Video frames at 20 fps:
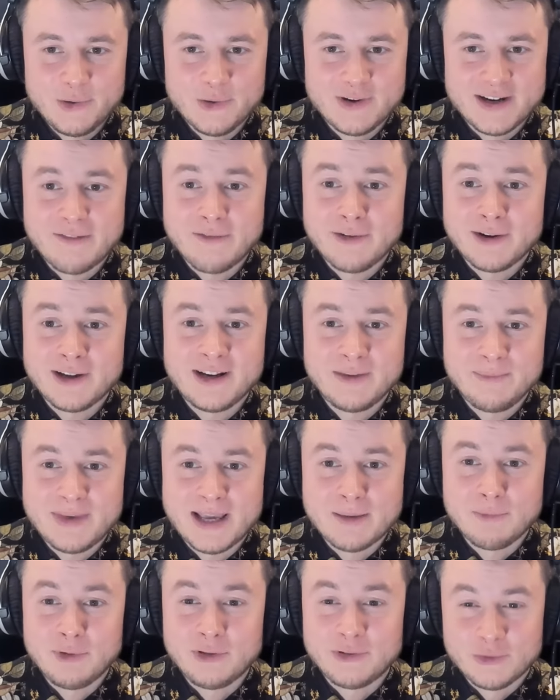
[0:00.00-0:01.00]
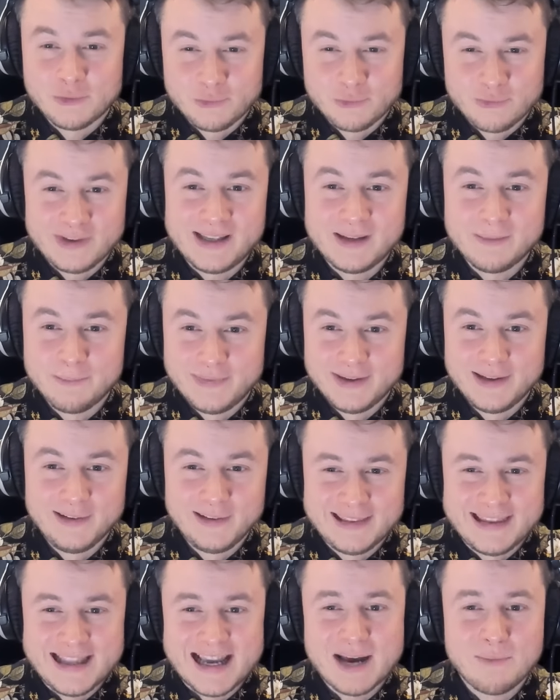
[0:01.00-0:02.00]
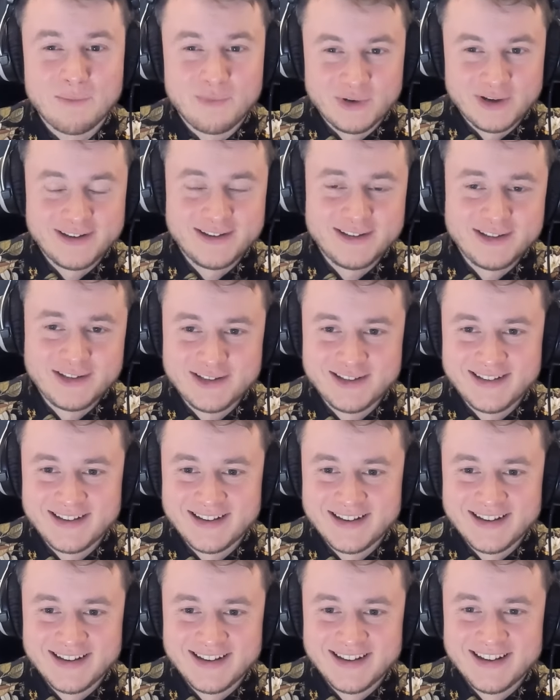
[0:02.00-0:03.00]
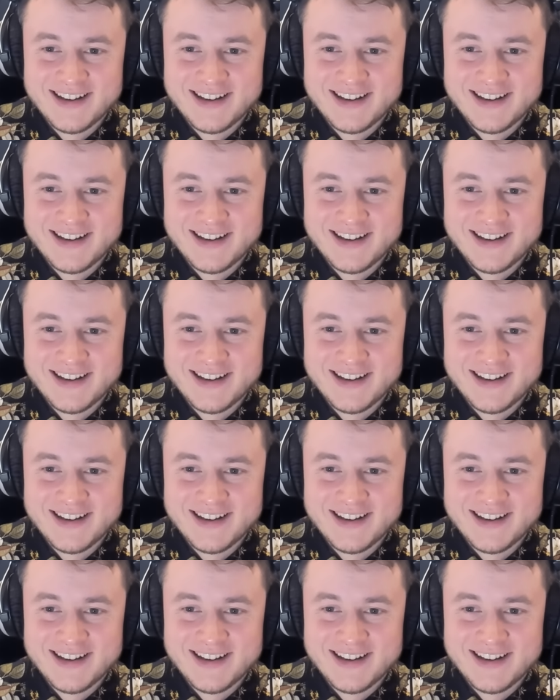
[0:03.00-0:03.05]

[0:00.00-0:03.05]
you're never going to be able to rebuild that bridge